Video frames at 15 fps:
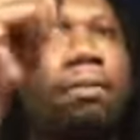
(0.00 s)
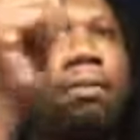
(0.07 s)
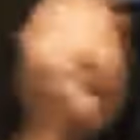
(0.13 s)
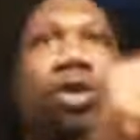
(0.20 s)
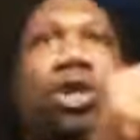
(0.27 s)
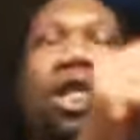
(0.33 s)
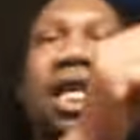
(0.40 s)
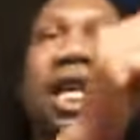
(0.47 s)

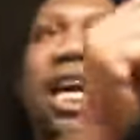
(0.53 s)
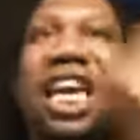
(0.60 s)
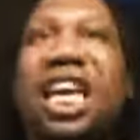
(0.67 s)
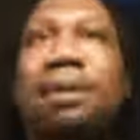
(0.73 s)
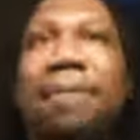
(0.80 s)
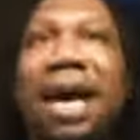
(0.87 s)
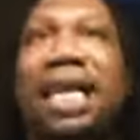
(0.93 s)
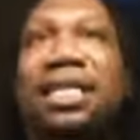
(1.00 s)
most of the
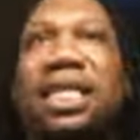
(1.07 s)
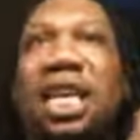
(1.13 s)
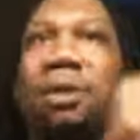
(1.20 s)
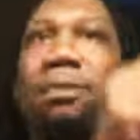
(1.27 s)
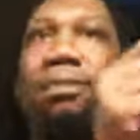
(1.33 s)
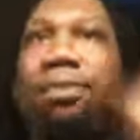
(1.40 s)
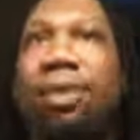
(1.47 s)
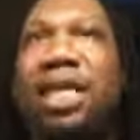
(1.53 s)
inmates
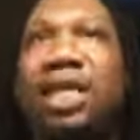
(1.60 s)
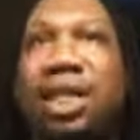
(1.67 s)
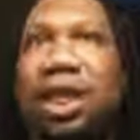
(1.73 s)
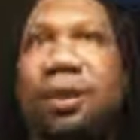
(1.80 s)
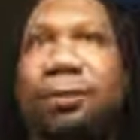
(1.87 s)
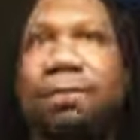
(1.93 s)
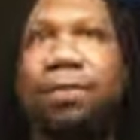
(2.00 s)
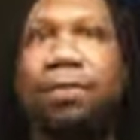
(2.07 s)
in
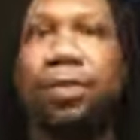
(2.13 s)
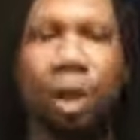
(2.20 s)
prison